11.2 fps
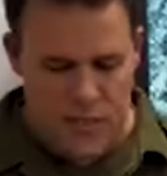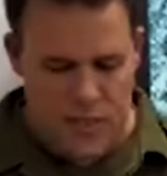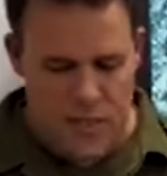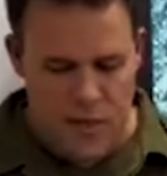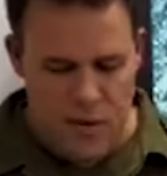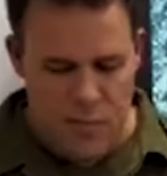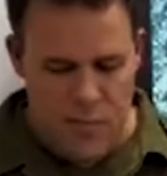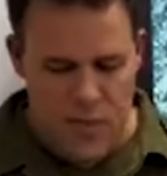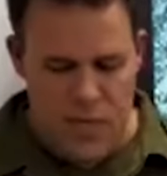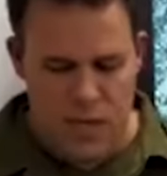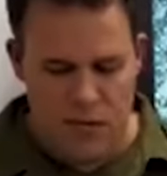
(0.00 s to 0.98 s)
see here,
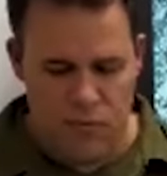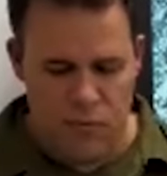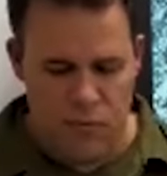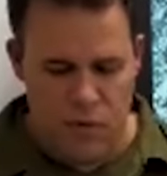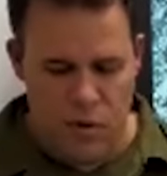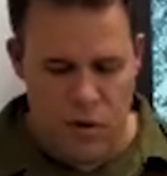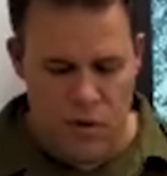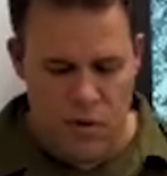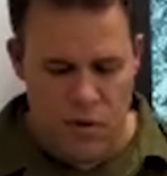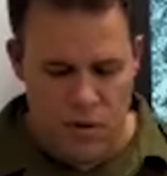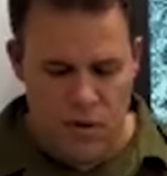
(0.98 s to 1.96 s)
peeking through the
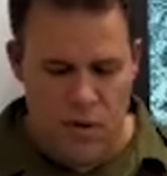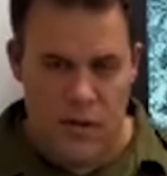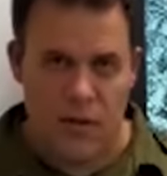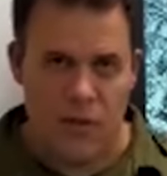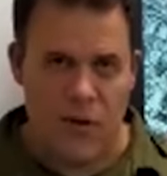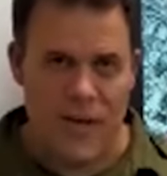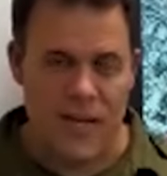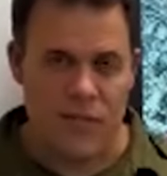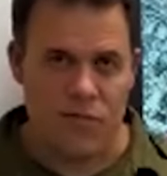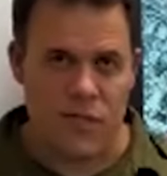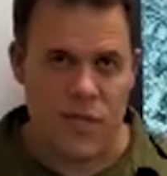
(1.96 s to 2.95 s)
wall, quite
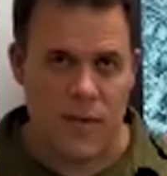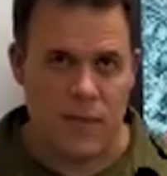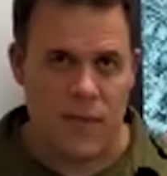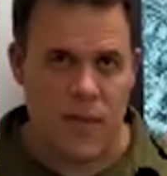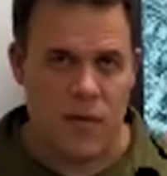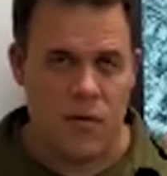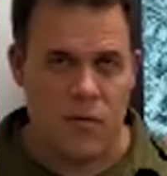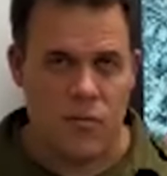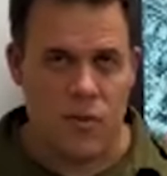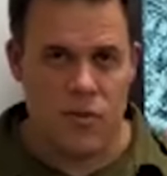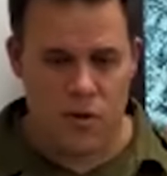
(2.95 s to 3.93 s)
interesting.
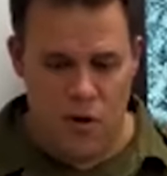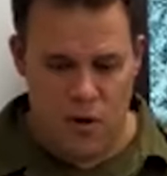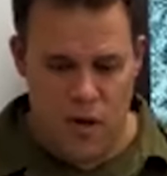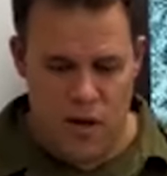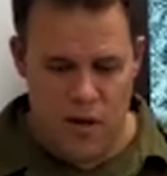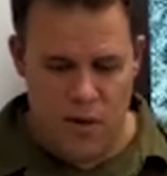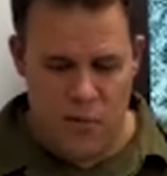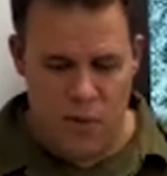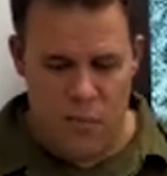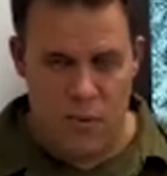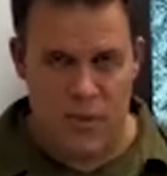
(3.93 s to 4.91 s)
We saw a
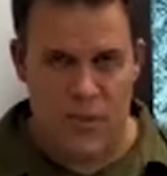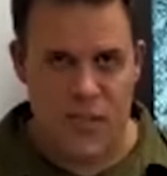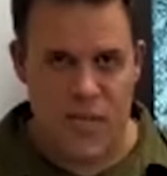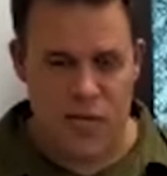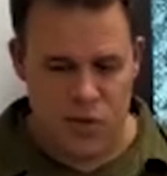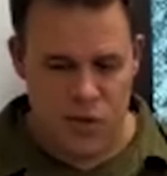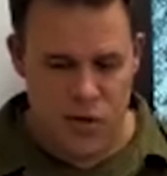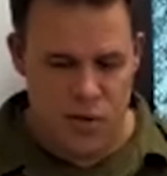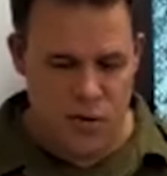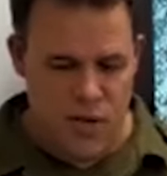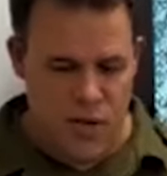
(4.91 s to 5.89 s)
weapons
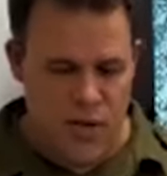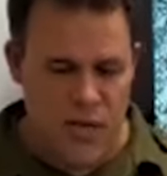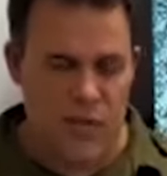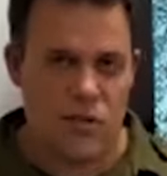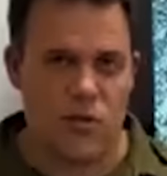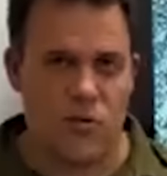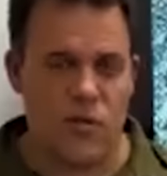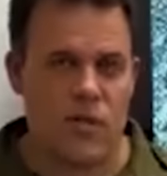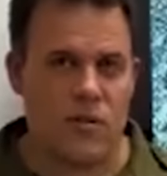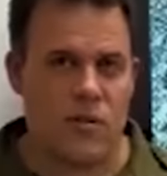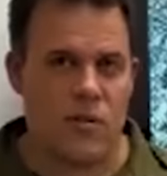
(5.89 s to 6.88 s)
HQ next to
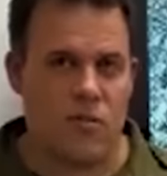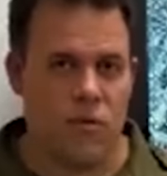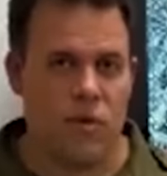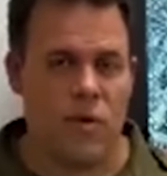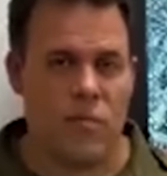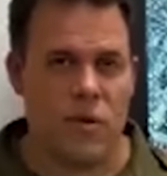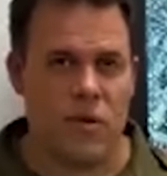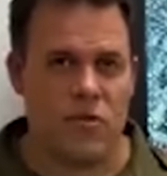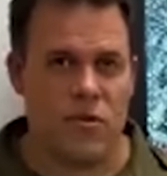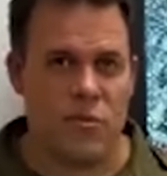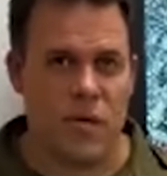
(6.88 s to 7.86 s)
it, what
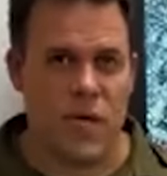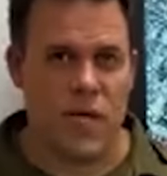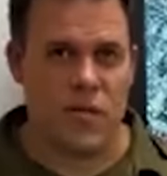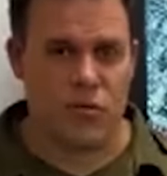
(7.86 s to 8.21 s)
appears to be a